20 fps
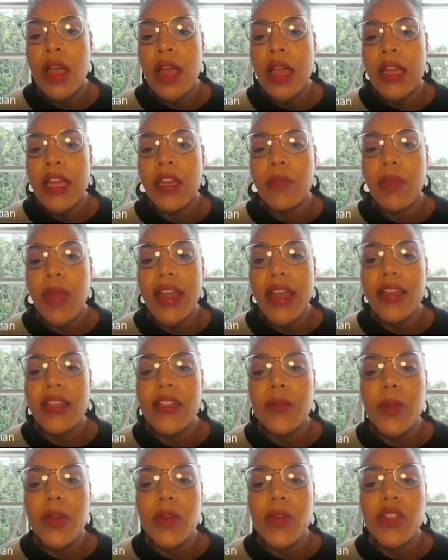In my
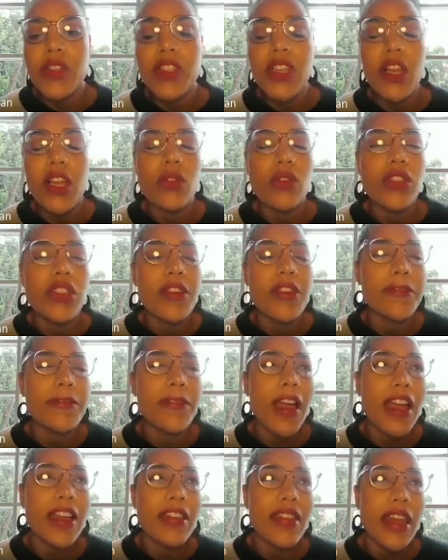experience, I also
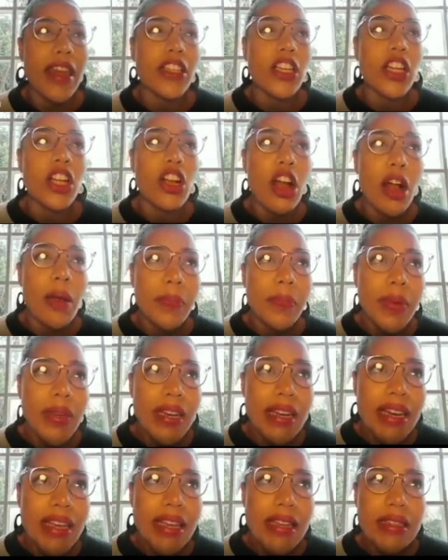find that
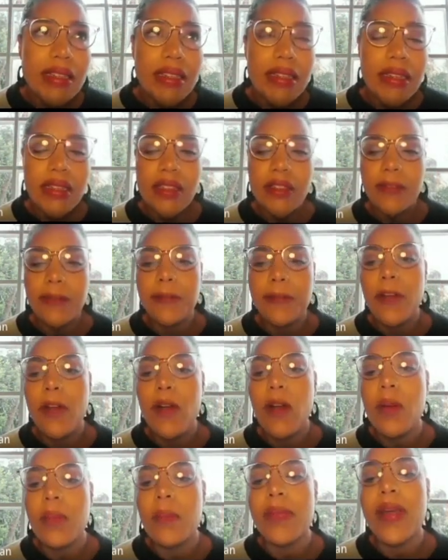Copyleaks is a
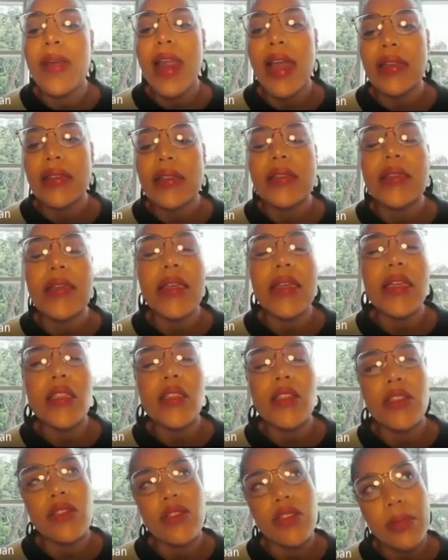far blunter
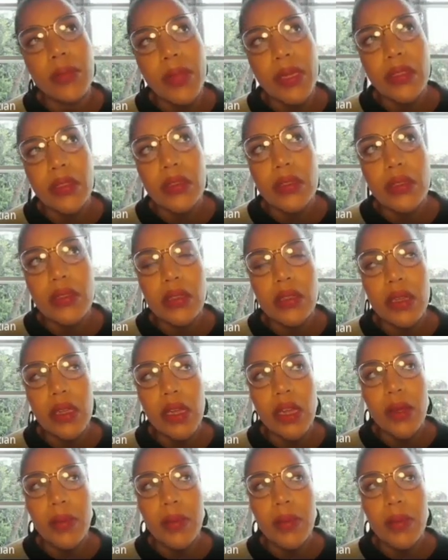instrument